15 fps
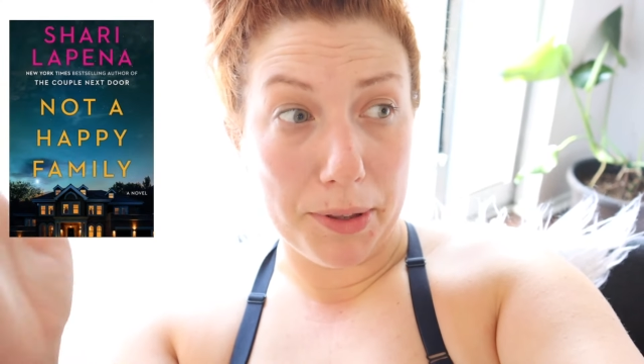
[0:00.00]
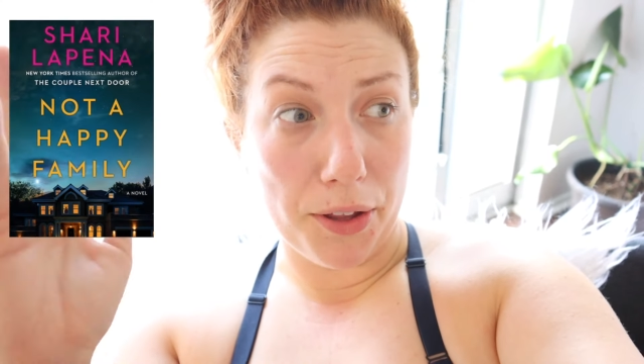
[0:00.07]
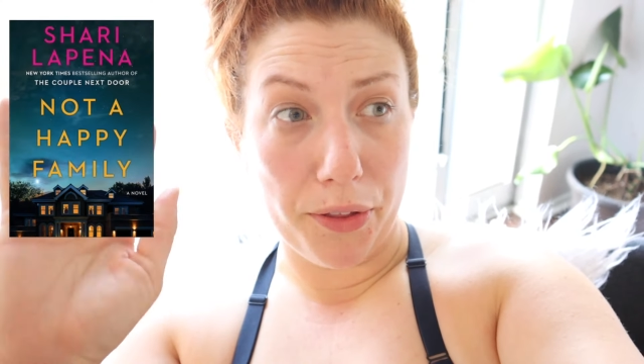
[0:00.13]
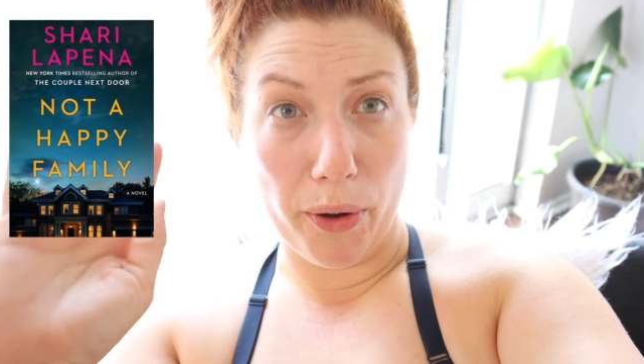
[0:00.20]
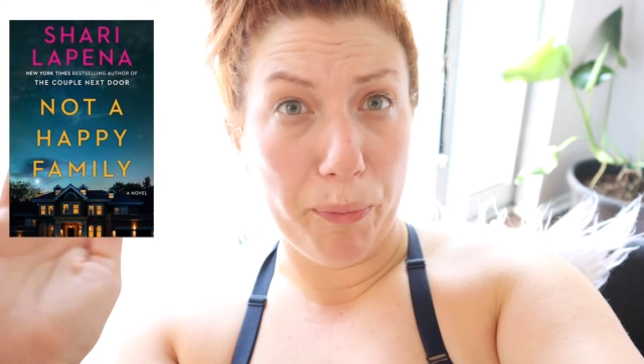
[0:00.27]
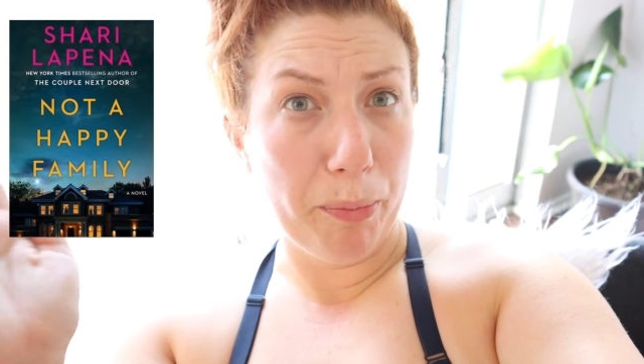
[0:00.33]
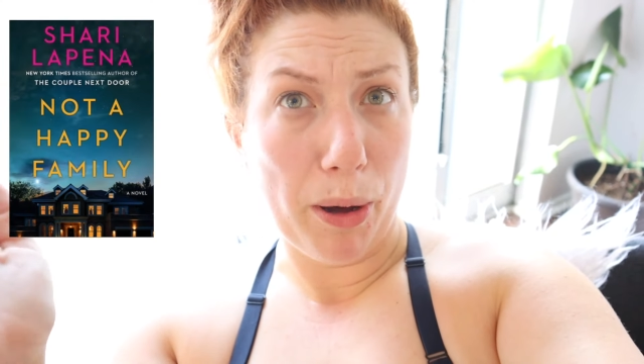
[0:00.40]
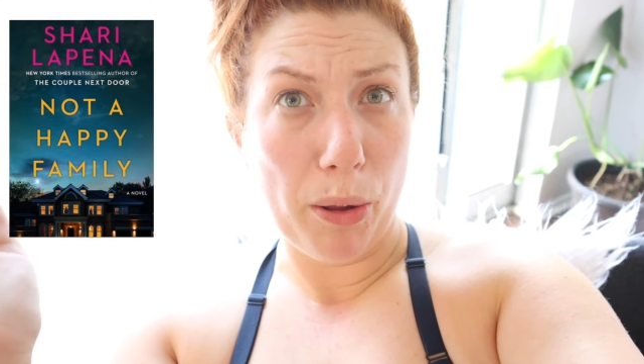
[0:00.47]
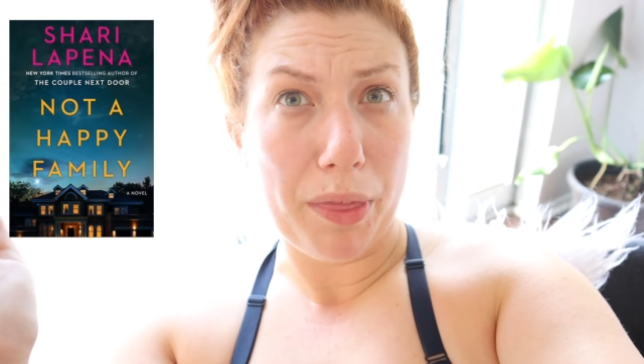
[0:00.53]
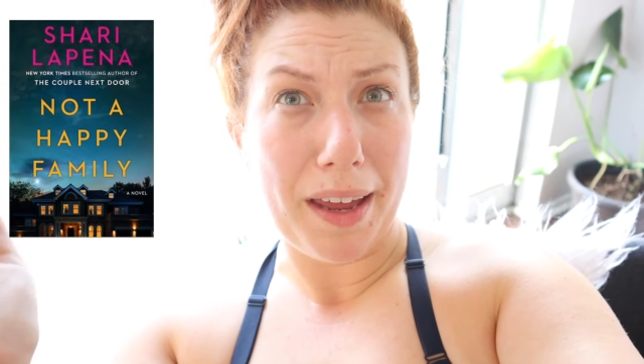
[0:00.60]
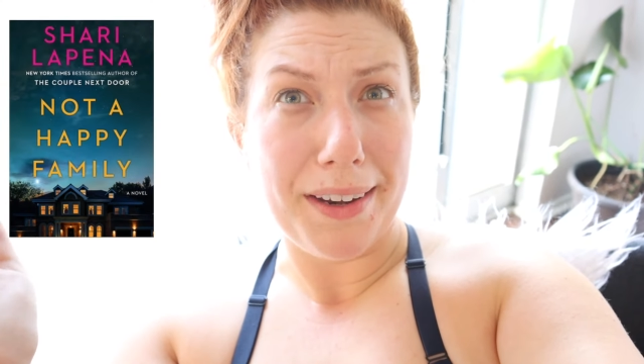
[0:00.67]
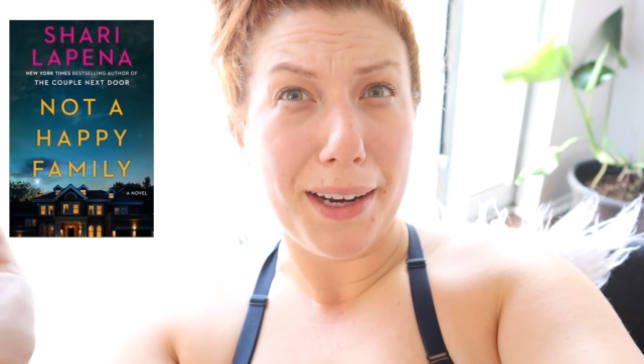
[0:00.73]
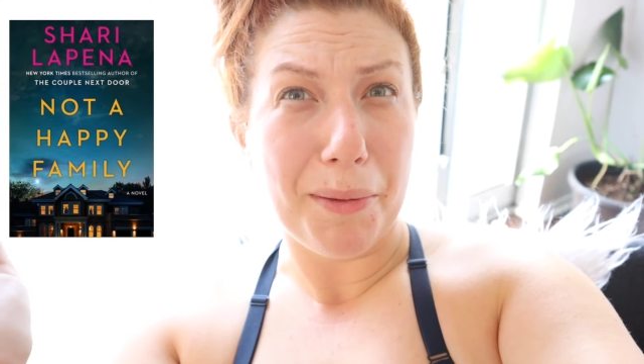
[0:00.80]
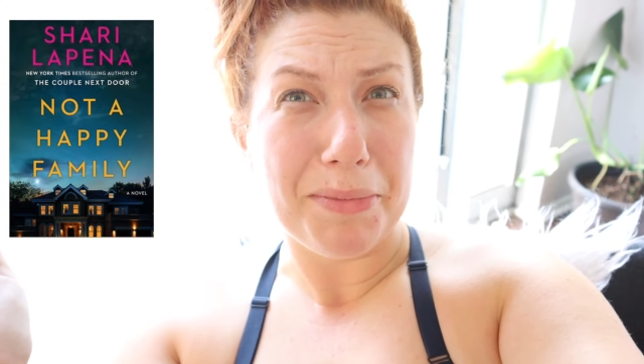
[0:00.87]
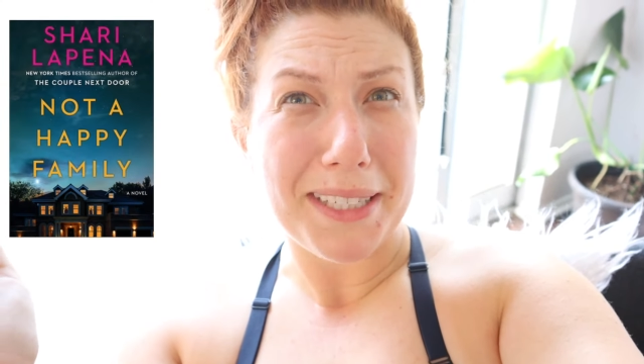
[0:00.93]
though they both
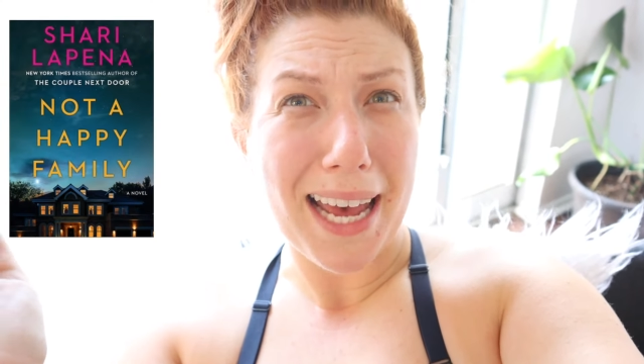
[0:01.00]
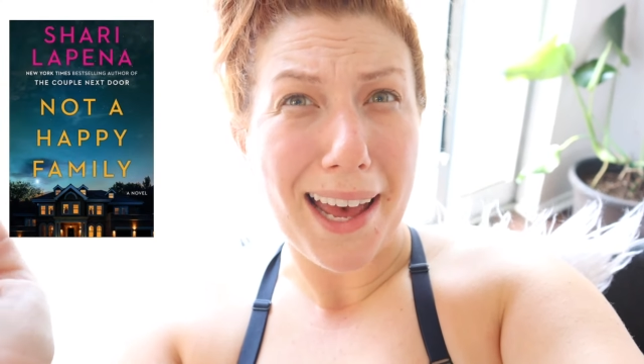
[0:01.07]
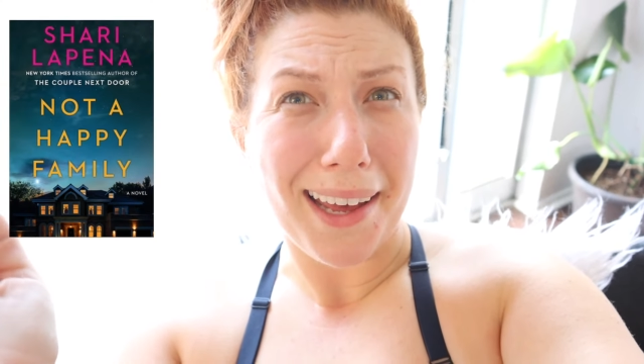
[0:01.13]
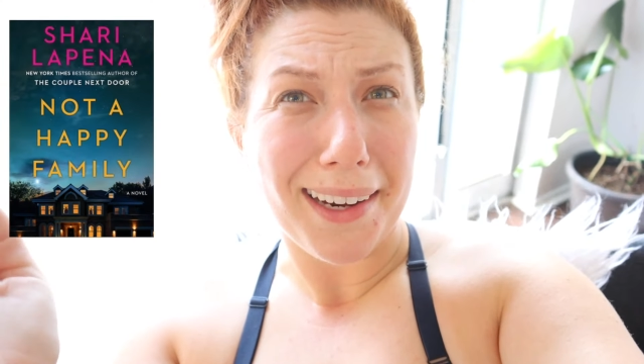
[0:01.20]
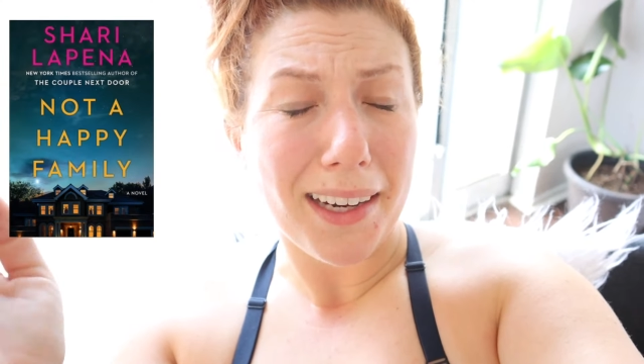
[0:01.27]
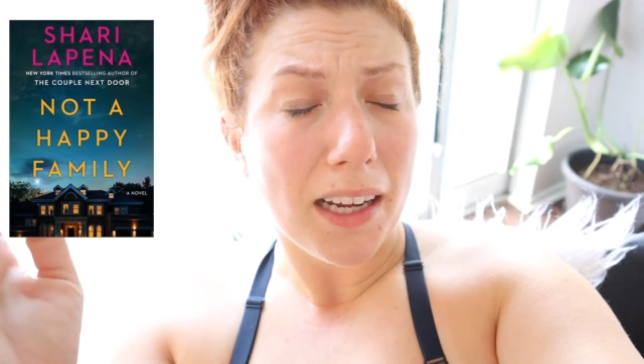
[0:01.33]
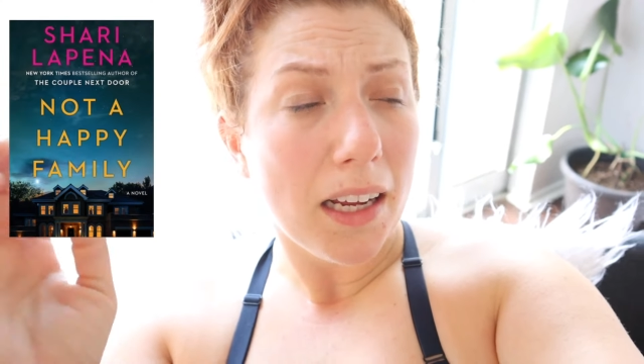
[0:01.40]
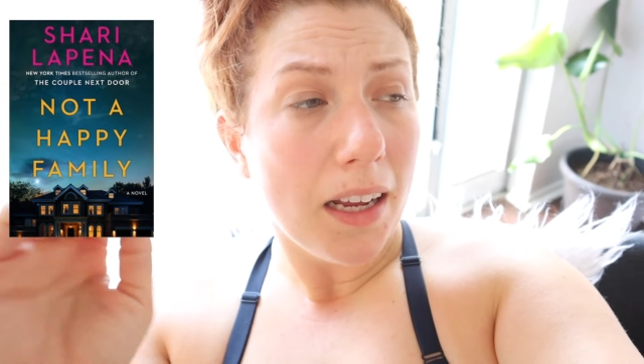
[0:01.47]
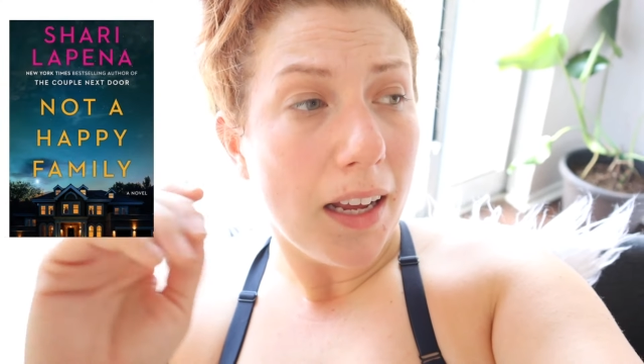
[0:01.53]
end up dead.